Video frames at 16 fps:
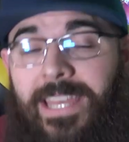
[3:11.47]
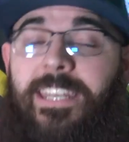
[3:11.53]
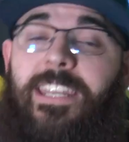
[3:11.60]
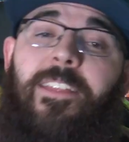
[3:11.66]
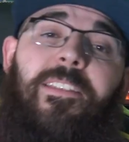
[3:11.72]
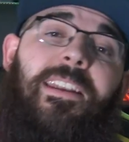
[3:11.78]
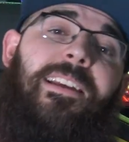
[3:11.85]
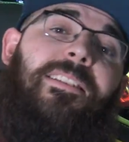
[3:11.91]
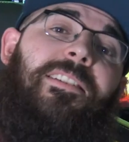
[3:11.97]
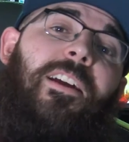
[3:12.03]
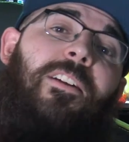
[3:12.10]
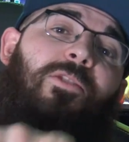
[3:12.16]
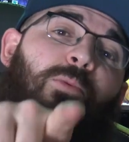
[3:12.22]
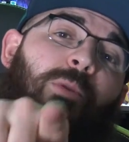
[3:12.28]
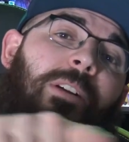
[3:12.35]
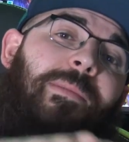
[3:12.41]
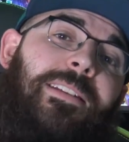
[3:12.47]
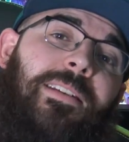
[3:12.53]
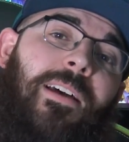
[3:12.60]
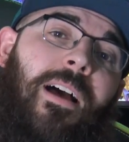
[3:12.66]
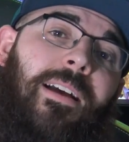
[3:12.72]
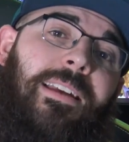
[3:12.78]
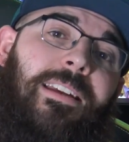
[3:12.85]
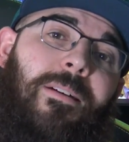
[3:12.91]
Now the next character we're going to be
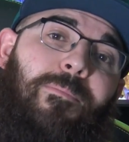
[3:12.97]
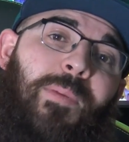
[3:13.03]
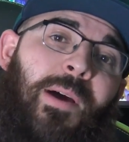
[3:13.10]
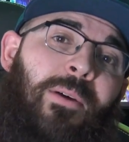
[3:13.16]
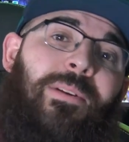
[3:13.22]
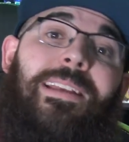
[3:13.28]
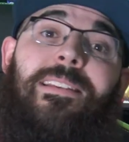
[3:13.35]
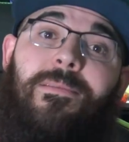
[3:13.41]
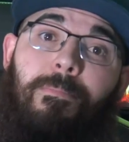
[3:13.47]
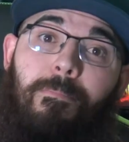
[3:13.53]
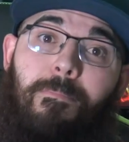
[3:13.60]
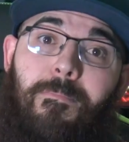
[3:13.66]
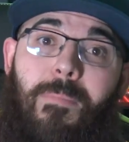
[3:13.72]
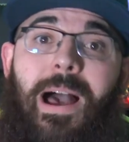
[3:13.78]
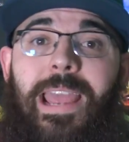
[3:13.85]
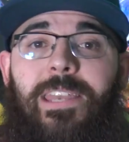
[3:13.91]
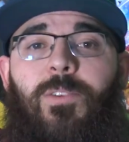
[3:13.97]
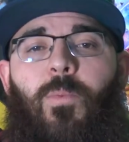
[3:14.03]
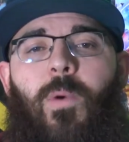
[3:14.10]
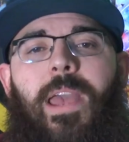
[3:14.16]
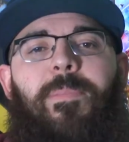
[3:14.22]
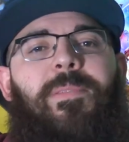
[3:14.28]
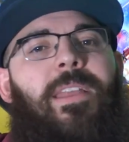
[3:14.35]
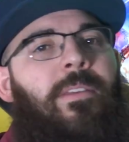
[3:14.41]
talking about is
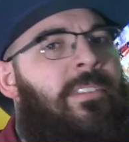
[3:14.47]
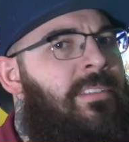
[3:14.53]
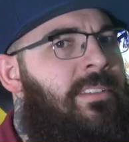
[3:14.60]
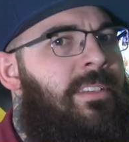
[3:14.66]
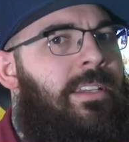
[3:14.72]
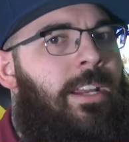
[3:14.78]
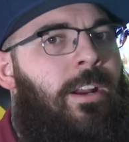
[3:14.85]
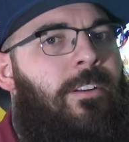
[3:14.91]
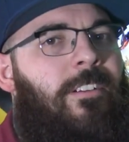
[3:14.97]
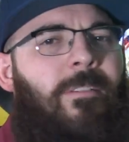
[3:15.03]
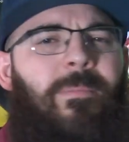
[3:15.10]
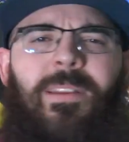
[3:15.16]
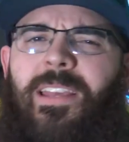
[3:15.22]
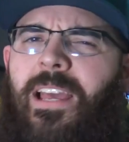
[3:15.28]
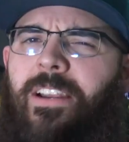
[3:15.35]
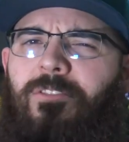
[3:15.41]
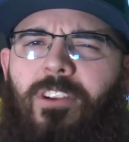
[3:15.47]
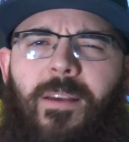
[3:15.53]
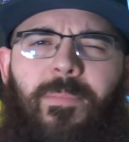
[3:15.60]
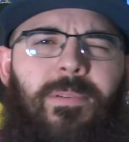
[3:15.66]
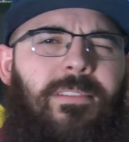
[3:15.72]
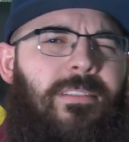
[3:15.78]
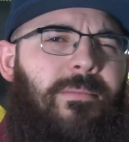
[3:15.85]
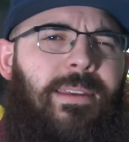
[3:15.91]
Mindwipe. Now this is a character I've been kind of
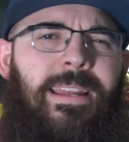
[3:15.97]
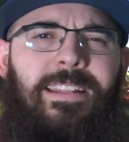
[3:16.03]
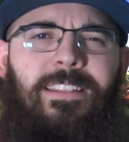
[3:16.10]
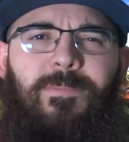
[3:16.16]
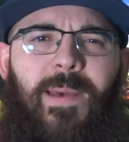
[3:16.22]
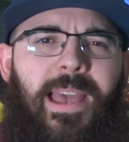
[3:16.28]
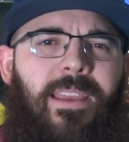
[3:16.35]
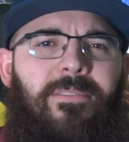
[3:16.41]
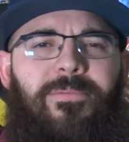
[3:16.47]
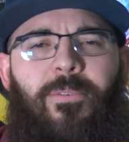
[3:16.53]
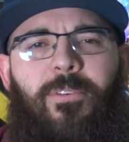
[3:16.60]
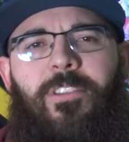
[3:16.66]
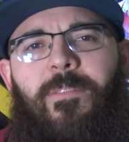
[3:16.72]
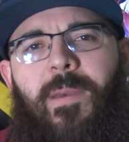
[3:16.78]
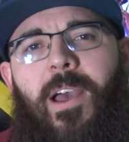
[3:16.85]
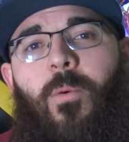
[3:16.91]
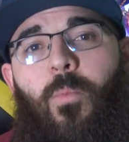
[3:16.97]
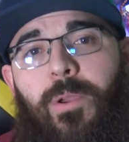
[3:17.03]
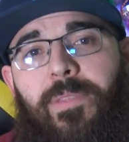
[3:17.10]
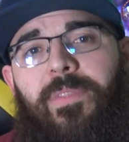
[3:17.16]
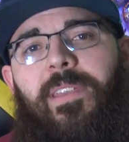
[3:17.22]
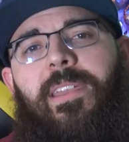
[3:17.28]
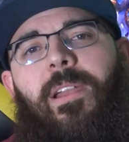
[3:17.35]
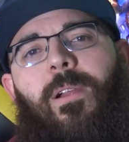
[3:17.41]
dropping some hints back and forth about
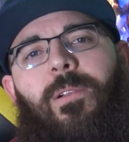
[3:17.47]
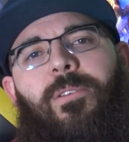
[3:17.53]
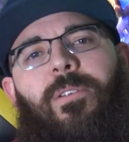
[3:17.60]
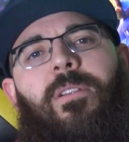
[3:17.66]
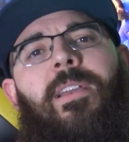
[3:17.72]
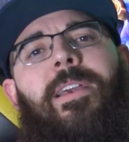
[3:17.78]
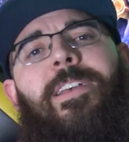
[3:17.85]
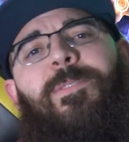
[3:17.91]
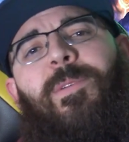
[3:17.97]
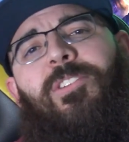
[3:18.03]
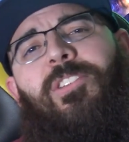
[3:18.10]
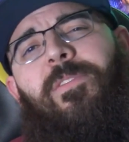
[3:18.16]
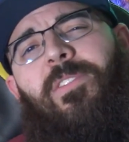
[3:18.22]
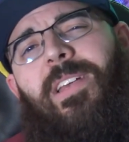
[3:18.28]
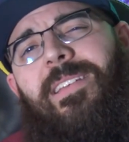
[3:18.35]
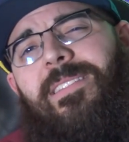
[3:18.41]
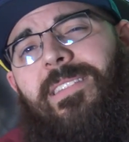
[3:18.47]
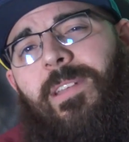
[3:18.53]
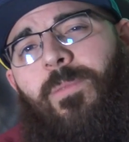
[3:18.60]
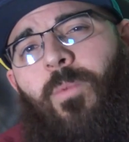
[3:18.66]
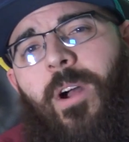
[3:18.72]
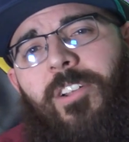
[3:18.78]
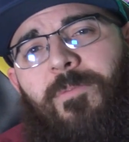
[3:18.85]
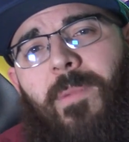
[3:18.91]
with the character, especially if you guys did
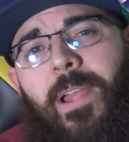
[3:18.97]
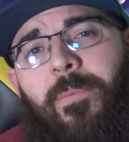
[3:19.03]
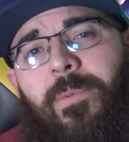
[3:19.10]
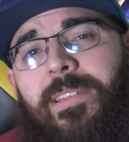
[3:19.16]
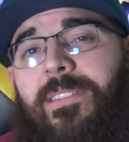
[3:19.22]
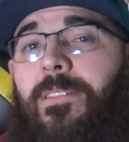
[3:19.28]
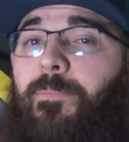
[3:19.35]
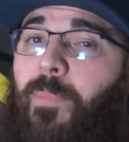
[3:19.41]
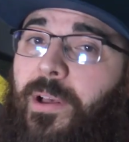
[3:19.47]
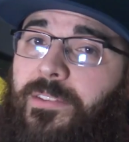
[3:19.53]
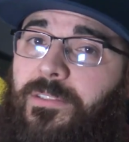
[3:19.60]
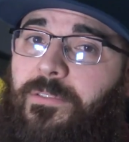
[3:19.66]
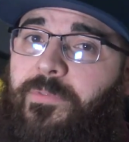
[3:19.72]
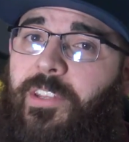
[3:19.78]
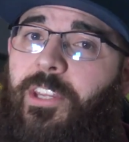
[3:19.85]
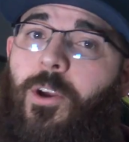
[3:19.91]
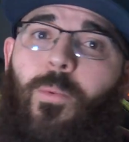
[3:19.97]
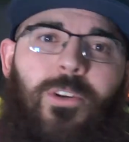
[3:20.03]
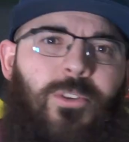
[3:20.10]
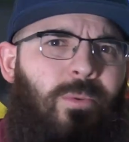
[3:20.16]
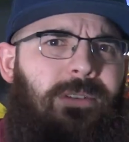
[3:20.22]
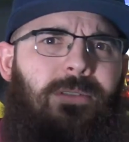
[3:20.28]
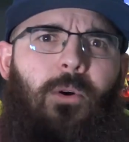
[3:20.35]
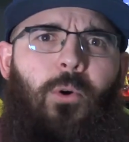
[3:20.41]
watch my recent puzzle video, which
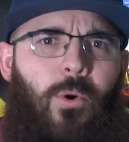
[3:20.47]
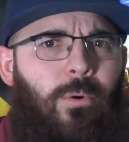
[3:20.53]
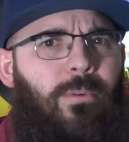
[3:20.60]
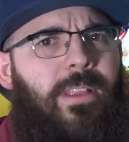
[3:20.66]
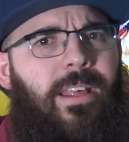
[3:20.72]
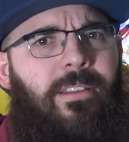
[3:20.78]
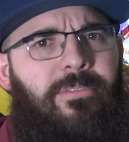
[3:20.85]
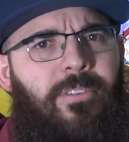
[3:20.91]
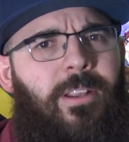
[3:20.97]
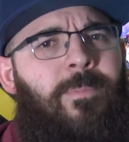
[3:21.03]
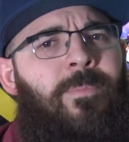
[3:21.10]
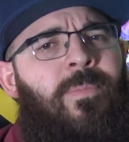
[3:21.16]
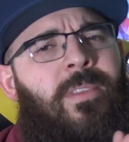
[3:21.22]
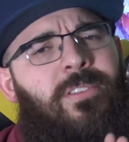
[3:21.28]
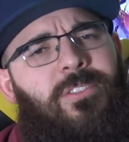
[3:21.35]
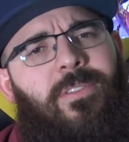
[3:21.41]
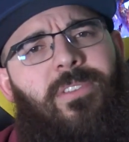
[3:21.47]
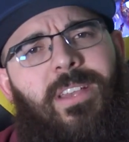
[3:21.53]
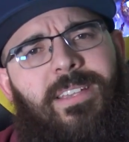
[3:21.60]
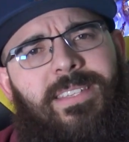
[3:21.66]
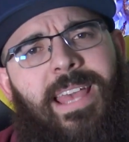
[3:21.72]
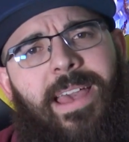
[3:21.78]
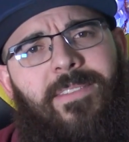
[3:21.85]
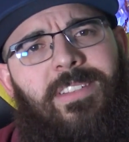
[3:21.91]
was a whole lot of fun. So if you
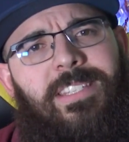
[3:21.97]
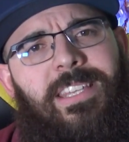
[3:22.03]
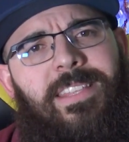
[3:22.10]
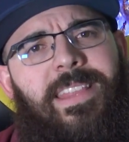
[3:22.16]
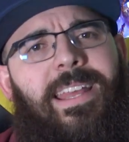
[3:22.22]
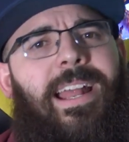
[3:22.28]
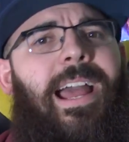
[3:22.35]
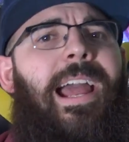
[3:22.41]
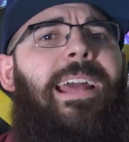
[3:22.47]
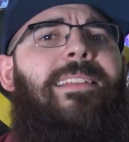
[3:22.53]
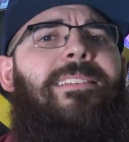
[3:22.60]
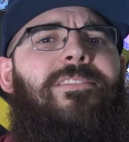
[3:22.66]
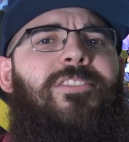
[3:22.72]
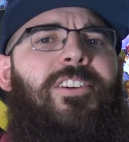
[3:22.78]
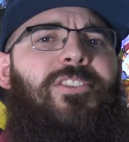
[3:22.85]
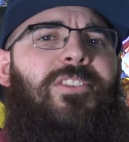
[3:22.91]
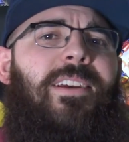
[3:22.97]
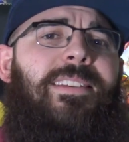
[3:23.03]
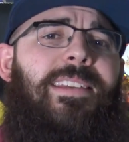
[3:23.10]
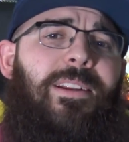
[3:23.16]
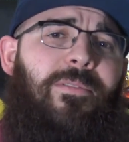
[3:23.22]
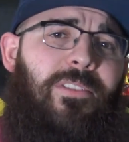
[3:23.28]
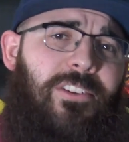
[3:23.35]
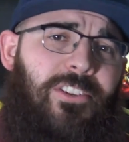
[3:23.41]
guys haven't seen that, I highly suggest you guys
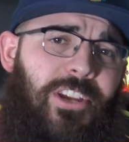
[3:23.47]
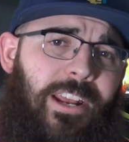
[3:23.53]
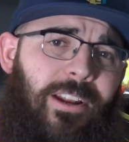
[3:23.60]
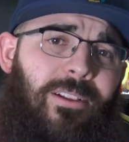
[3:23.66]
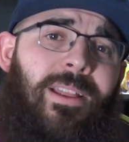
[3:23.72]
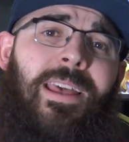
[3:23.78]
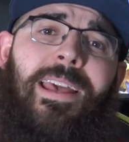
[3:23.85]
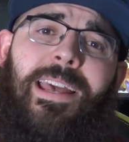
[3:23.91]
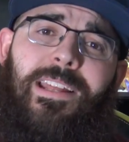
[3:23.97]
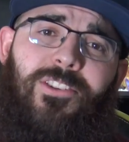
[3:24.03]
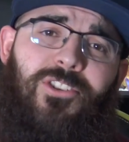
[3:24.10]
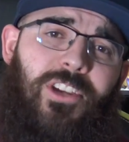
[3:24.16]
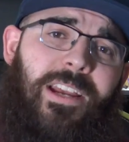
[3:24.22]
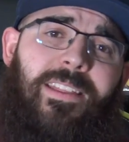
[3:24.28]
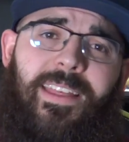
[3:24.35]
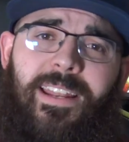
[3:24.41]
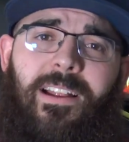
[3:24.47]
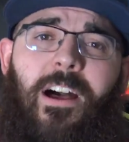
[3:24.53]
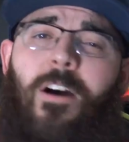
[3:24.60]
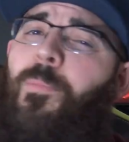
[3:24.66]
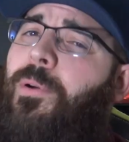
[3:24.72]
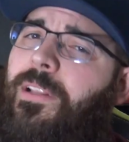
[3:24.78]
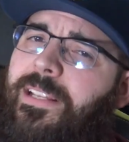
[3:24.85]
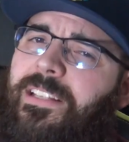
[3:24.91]
head over to the channel and check that out. I'll
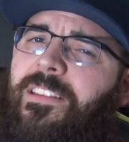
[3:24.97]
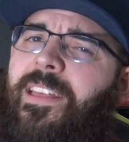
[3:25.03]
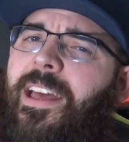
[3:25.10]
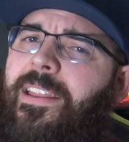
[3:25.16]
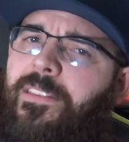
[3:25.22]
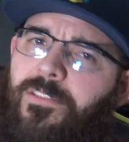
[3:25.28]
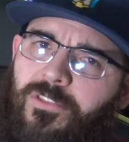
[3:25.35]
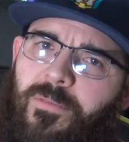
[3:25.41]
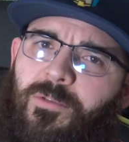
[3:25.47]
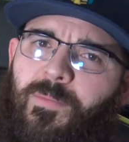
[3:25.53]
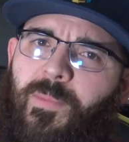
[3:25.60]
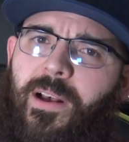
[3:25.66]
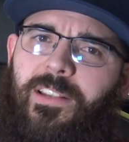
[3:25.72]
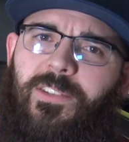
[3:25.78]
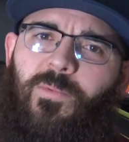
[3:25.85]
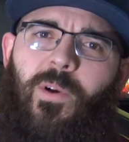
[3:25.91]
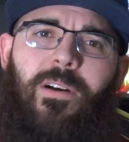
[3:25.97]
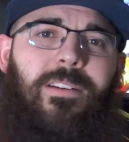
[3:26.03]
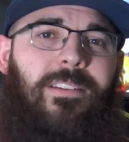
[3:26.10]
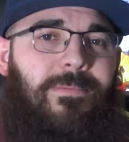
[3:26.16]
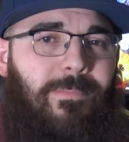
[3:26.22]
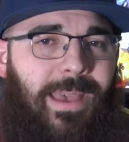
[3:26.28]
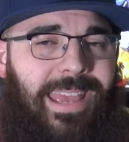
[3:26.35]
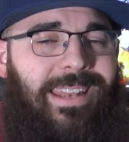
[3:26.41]
put a link to that in the description box as well, because
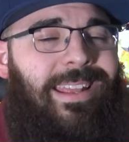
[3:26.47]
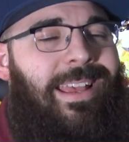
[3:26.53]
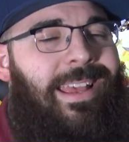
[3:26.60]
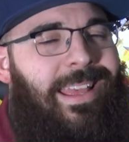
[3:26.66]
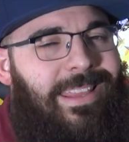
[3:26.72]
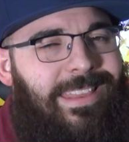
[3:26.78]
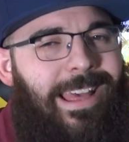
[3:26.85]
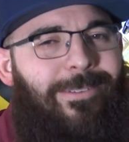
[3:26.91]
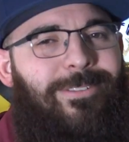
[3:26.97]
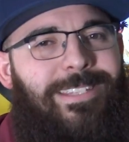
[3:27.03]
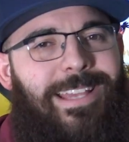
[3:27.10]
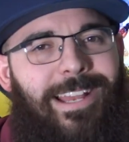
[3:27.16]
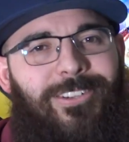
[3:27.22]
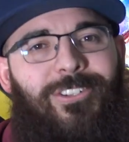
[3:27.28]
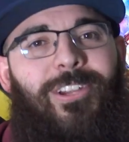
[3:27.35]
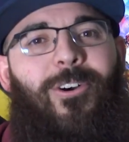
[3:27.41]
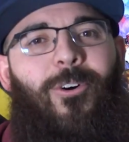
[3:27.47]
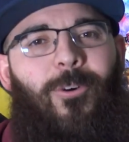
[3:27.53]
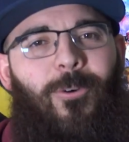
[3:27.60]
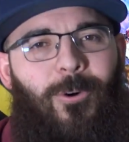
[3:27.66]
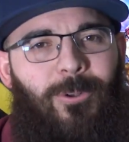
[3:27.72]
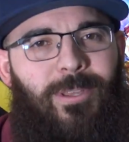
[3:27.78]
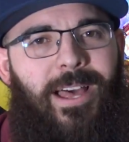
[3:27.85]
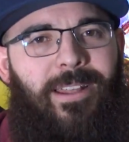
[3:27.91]
man, that was actually a
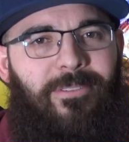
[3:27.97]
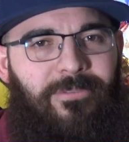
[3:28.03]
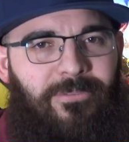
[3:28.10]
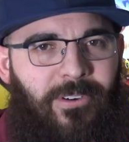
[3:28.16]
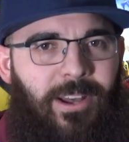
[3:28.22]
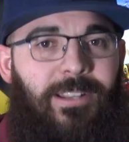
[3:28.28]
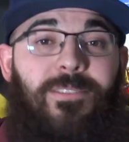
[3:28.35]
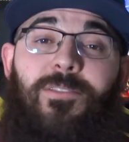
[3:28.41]
whole lot of fun.